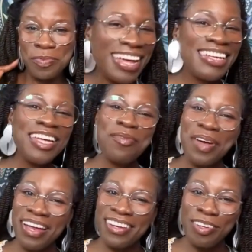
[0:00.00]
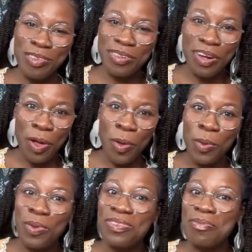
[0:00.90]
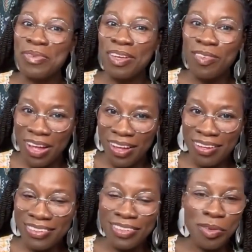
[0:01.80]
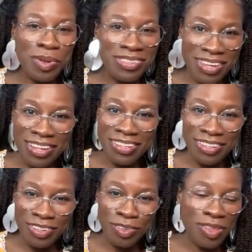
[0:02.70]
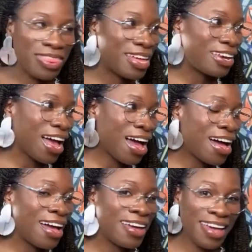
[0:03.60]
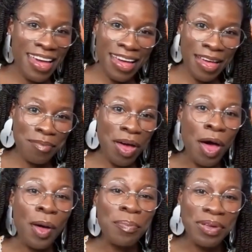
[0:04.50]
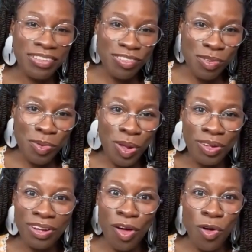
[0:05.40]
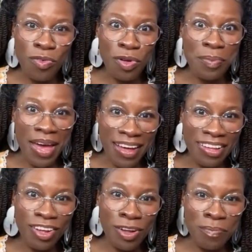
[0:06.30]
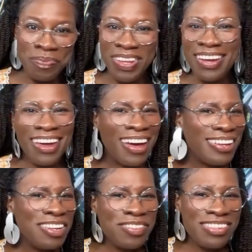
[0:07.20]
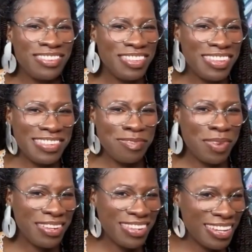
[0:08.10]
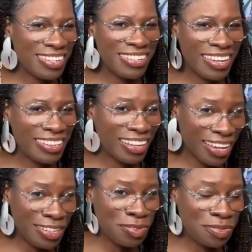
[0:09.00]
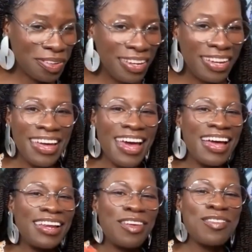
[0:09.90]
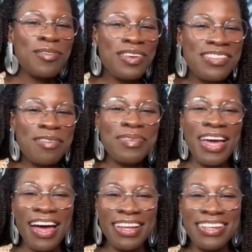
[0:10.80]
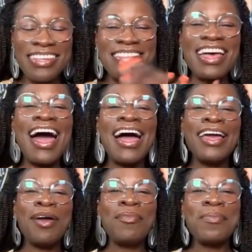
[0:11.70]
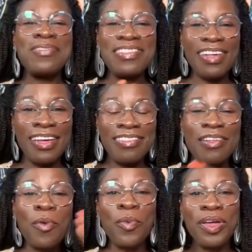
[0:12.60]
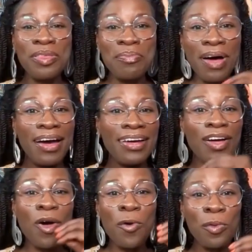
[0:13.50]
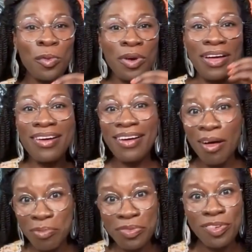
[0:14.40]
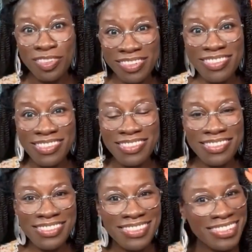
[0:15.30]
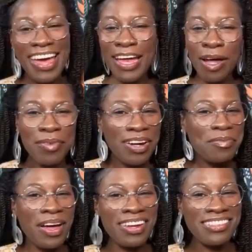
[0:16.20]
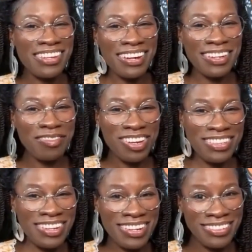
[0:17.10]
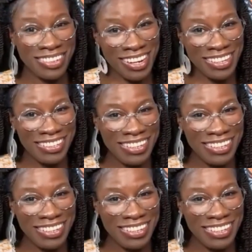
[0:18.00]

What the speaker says: Anybody who knows me well will tell you that I am a habitual overpacker. And I even do this in my day-to-day life. And there's a reason behind this. I am obsessed with my own comfort. And I'm unapologetic about that, okay?